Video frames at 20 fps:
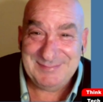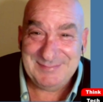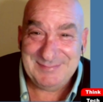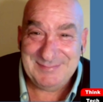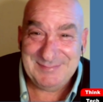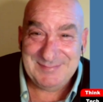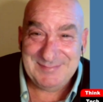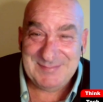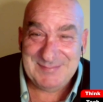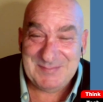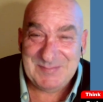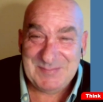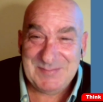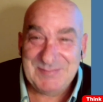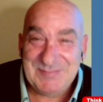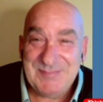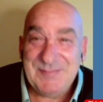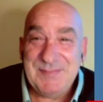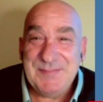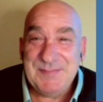
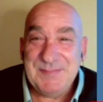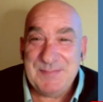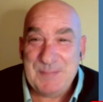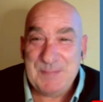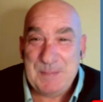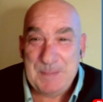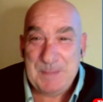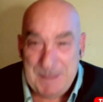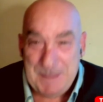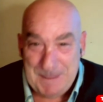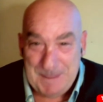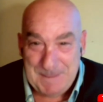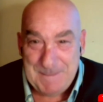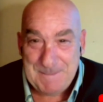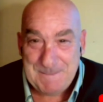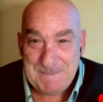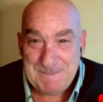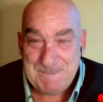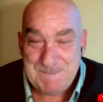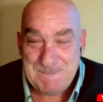
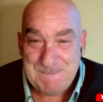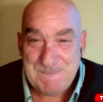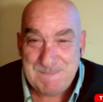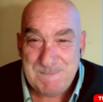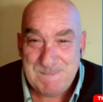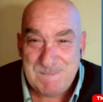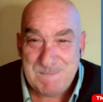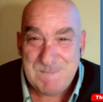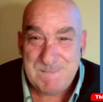(silent)